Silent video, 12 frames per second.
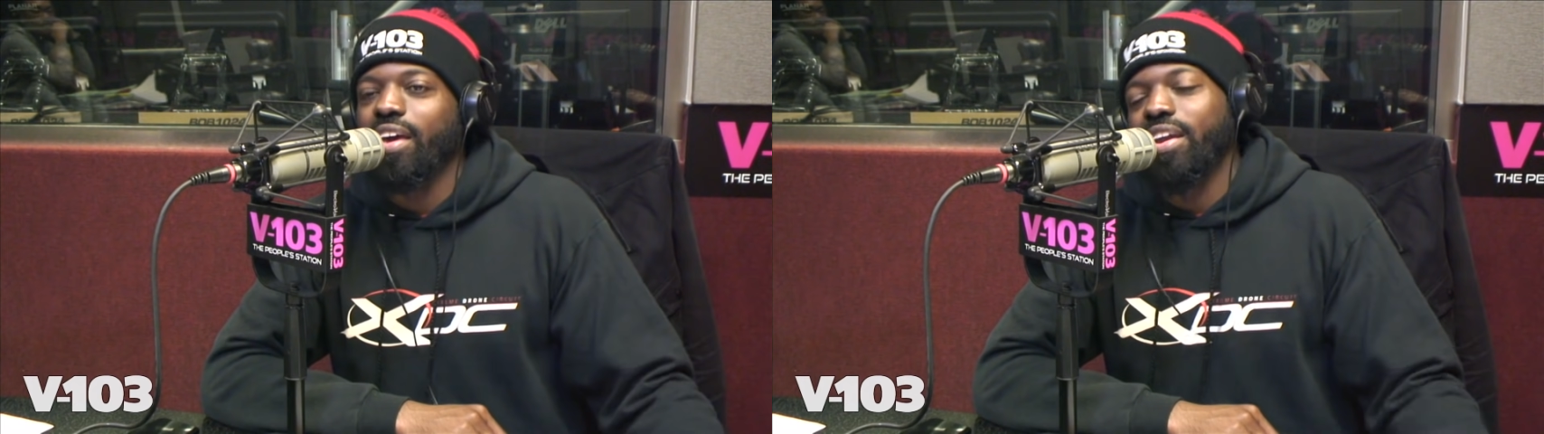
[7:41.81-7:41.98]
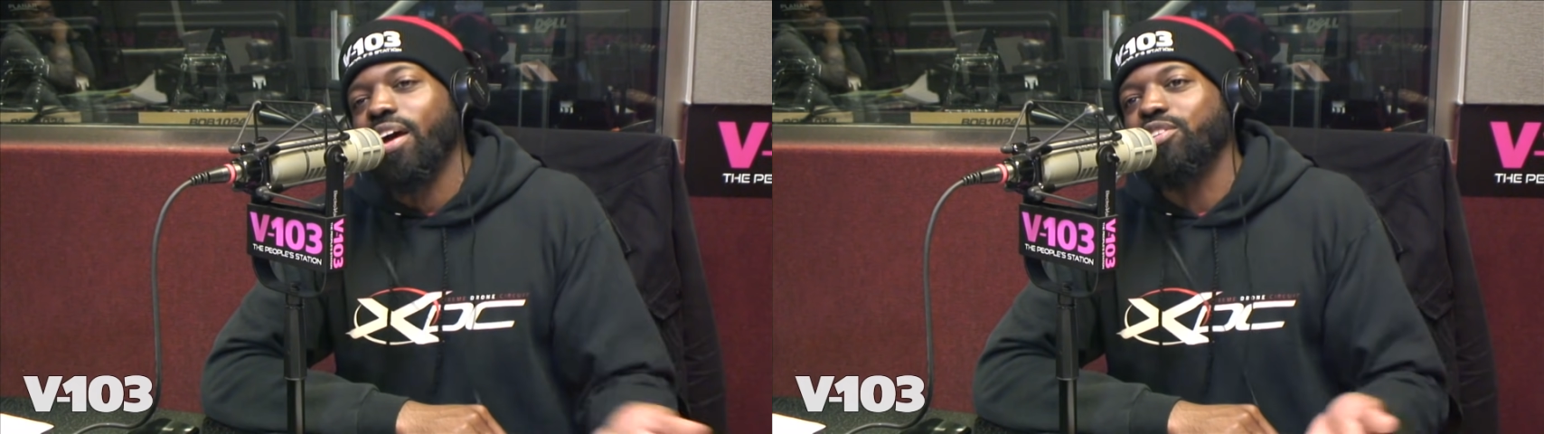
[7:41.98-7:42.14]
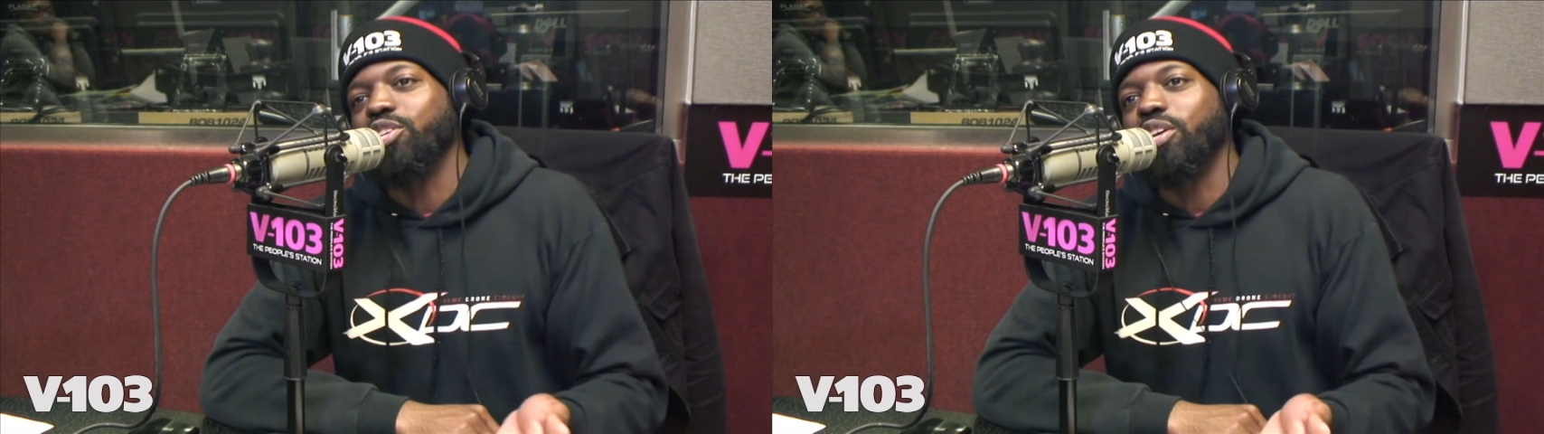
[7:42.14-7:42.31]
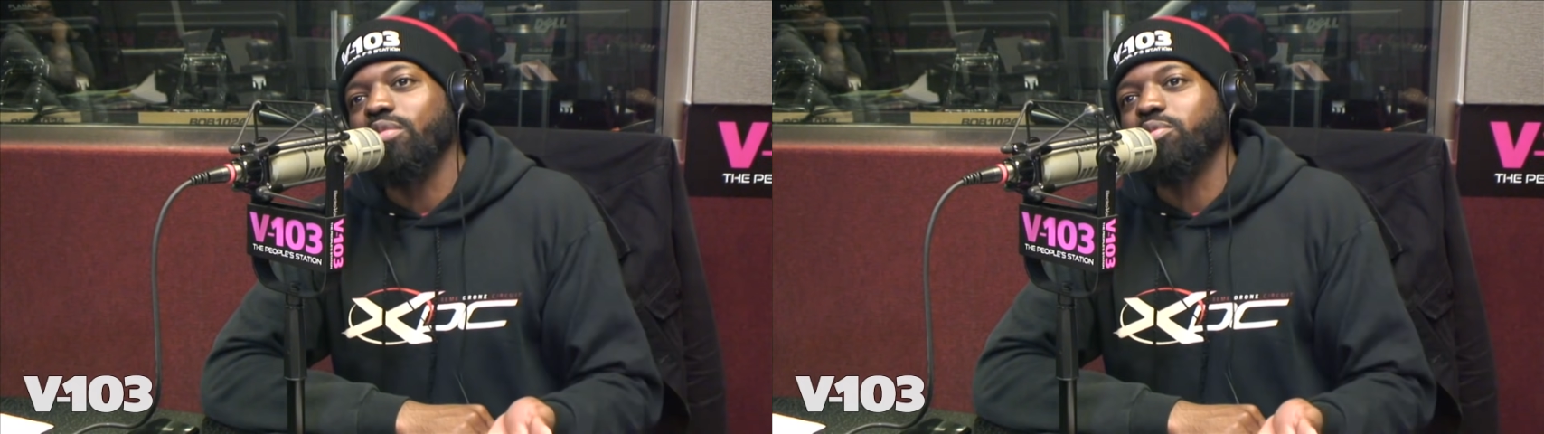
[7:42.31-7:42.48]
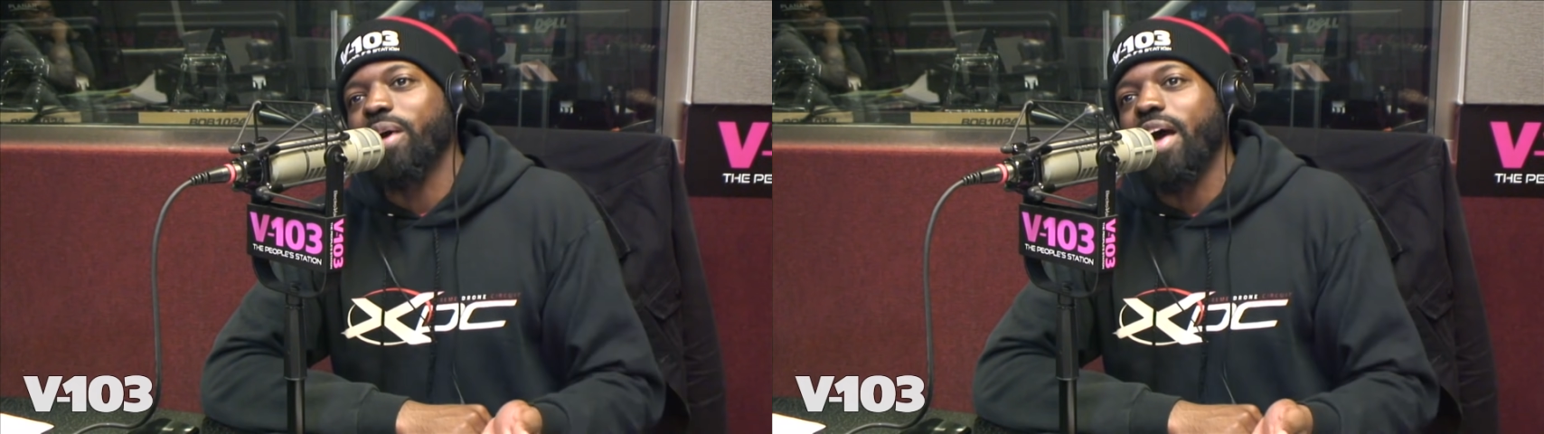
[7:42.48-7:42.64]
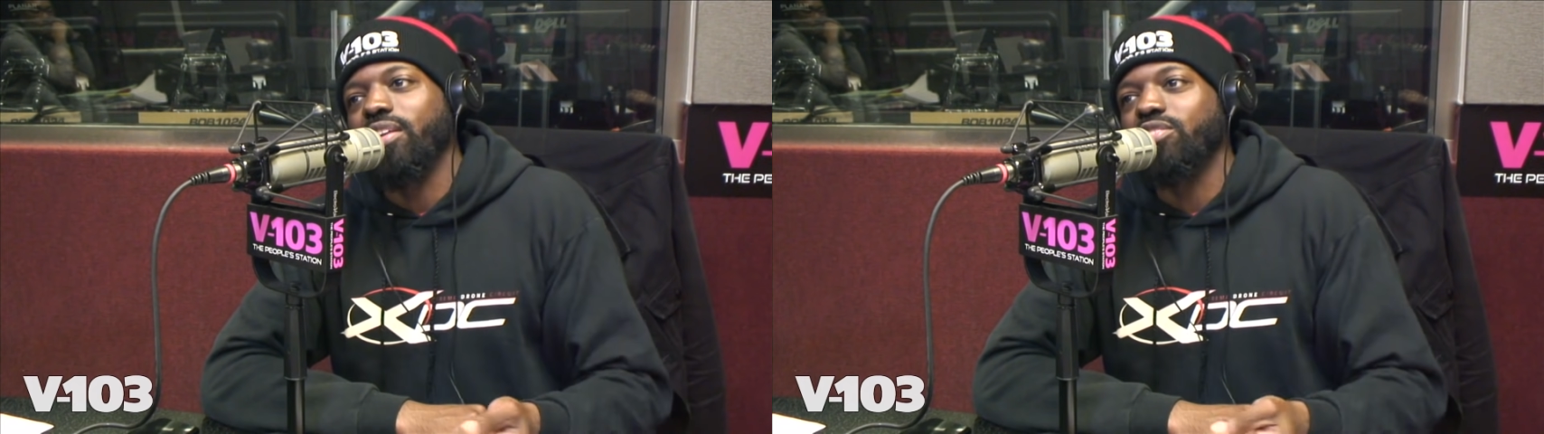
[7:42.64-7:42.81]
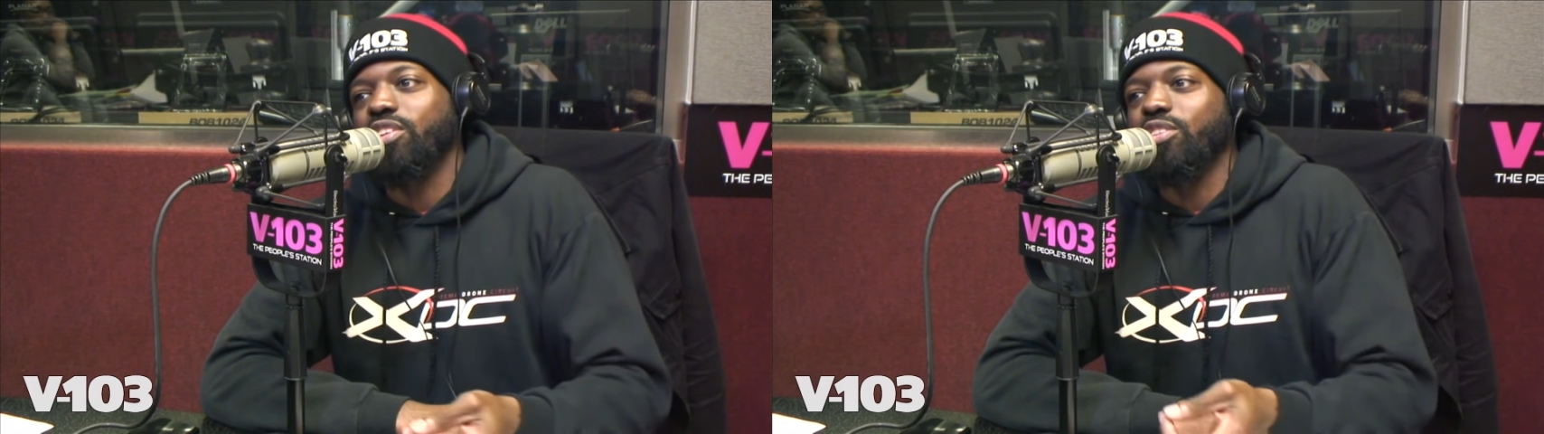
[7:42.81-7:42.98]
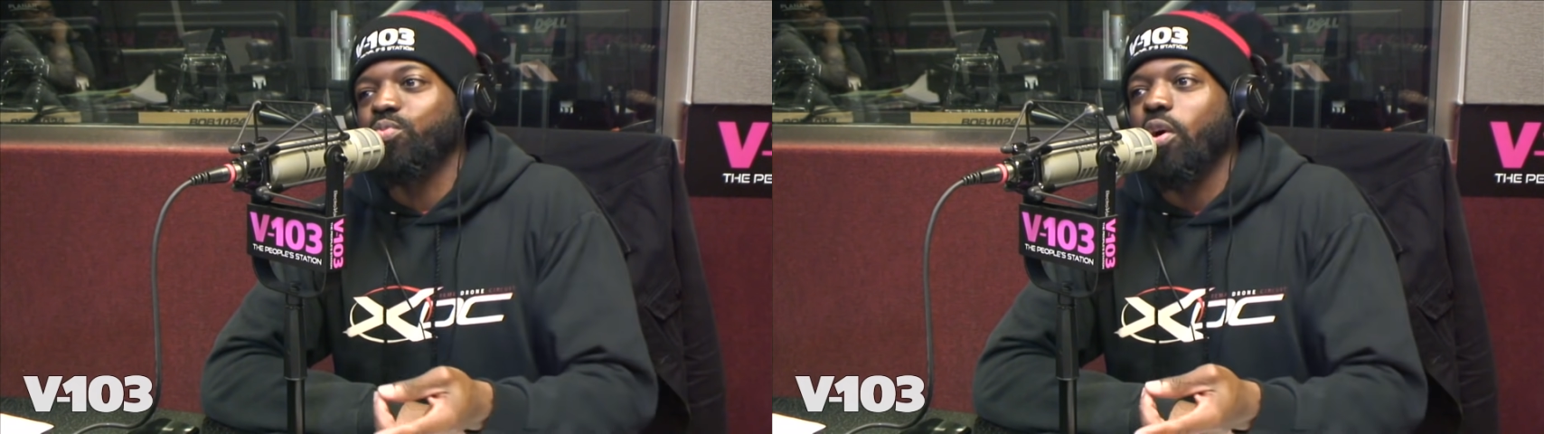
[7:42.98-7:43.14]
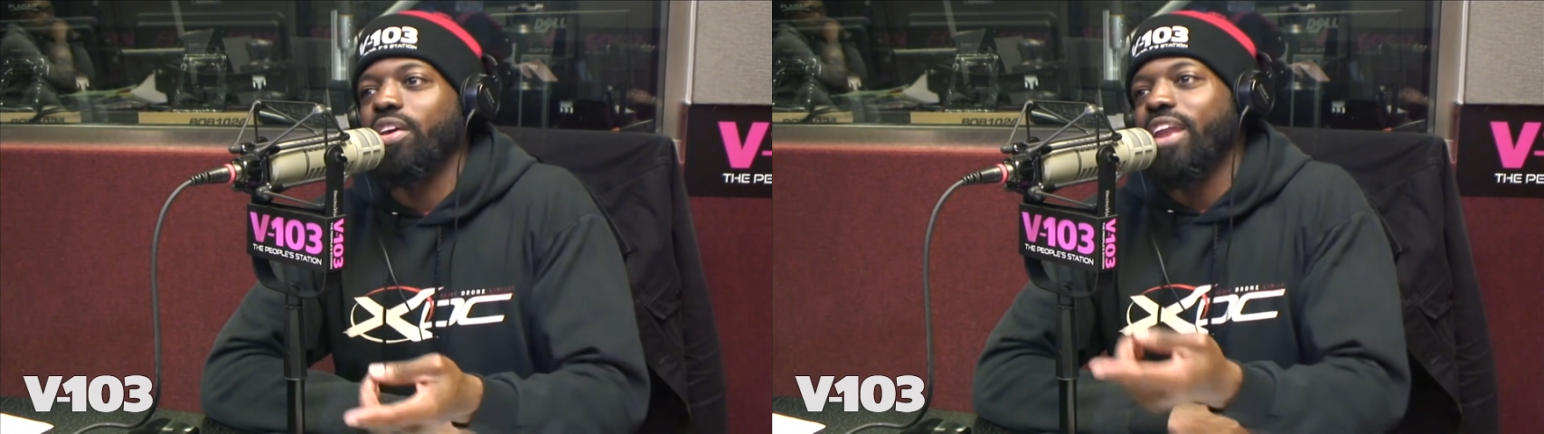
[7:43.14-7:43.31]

and now she comes back and says, "Well,